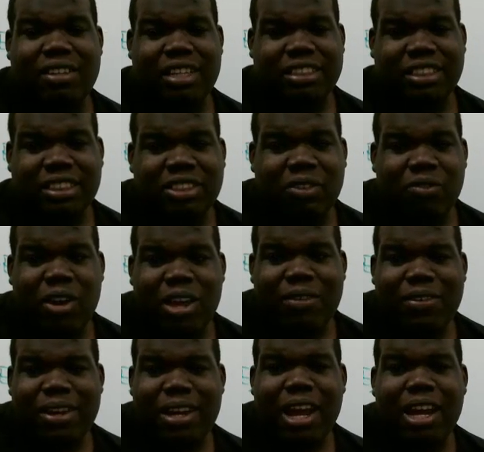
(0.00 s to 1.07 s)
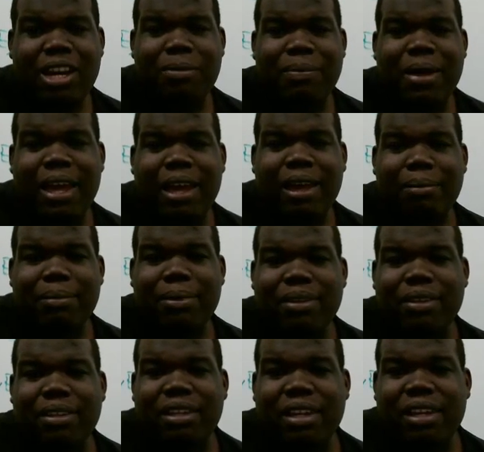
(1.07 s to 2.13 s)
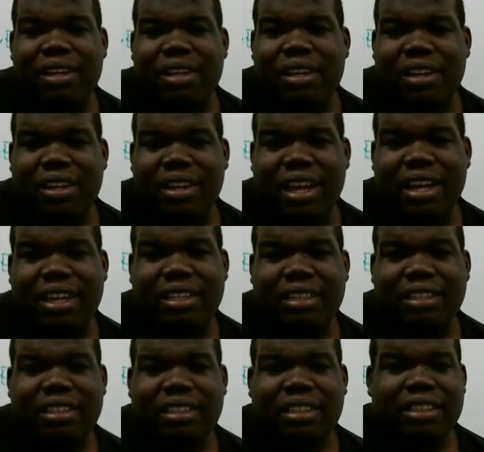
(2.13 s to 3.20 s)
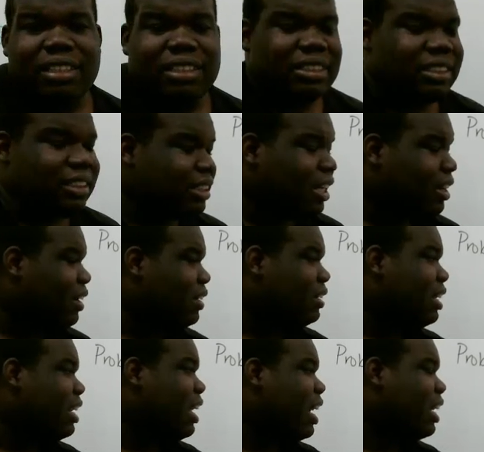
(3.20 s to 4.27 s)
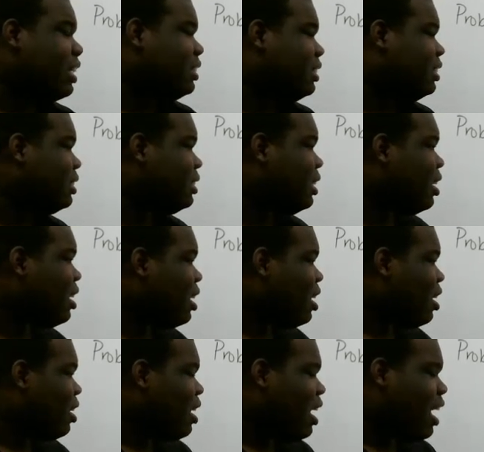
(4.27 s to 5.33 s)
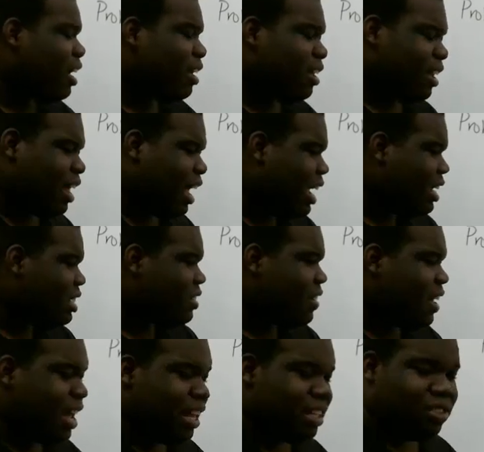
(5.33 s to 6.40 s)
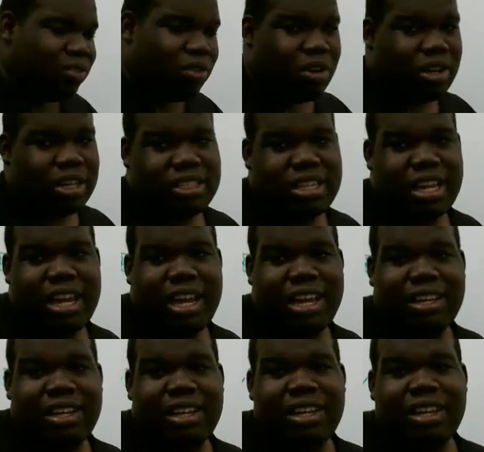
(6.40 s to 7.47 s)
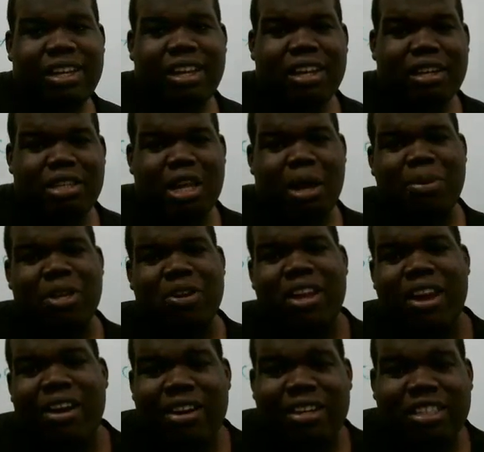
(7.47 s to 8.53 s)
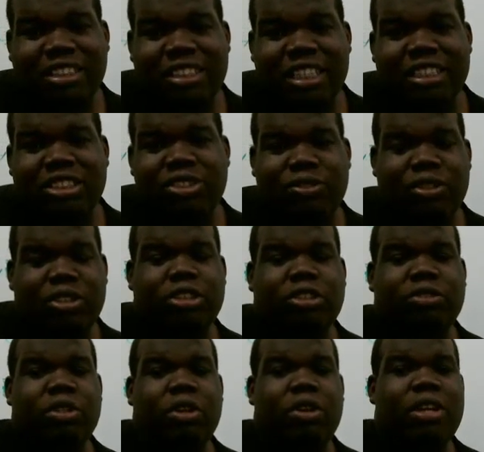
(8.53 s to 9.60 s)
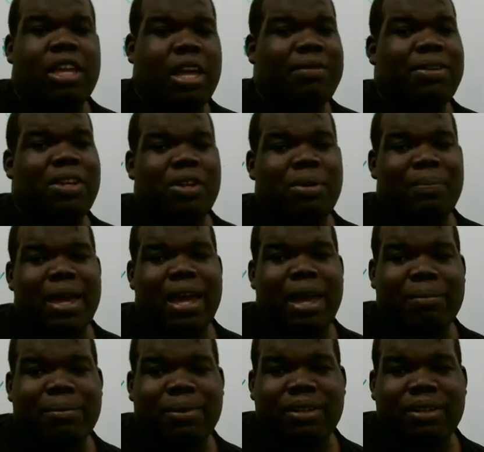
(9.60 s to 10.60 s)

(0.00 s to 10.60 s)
this is the width and height of the map. Okay? So the next H lines will contain W characters each, which will give you the map.